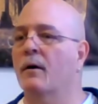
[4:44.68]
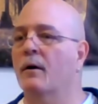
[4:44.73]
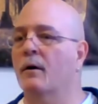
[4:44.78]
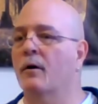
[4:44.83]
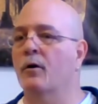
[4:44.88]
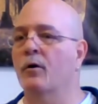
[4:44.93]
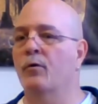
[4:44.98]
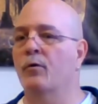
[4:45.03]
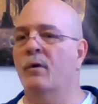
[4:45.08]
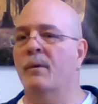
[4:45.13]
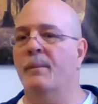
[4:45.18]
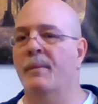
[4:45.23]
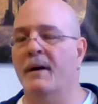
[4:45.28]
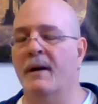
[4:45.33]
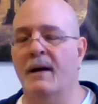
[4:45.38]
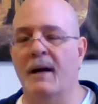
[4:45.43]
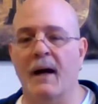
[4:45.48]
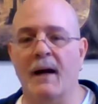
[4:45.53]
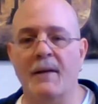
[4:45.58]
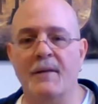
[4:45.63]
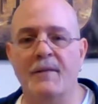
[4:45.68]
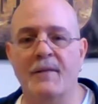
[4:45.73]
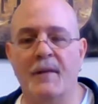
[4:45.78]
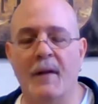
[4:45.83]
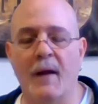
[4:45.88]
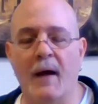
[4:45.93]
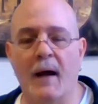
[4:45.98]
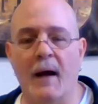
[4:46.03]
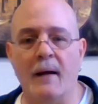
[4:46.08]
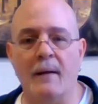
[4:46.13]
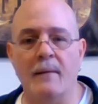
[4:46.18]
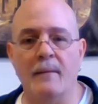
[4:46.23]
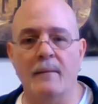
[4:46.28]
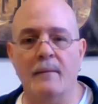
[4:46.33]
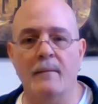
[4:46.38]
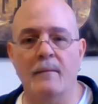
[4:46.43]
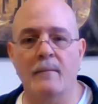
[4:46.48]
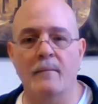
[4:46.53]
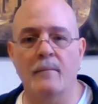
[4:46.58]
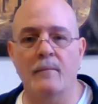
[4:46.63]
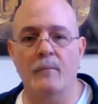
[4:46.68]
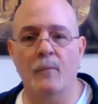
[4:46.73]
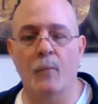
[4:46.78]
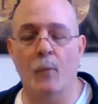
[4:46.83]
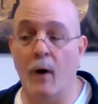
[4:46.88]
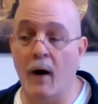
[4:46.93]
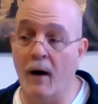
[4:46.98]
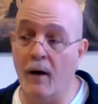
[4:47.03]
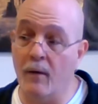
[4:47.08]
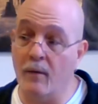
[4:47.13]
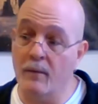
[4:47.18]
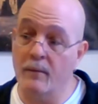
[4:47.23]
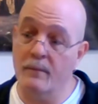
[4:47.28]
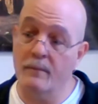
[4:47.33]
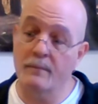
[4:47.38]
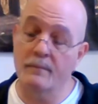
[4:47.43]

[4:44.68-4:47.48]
Who would be against that? Well,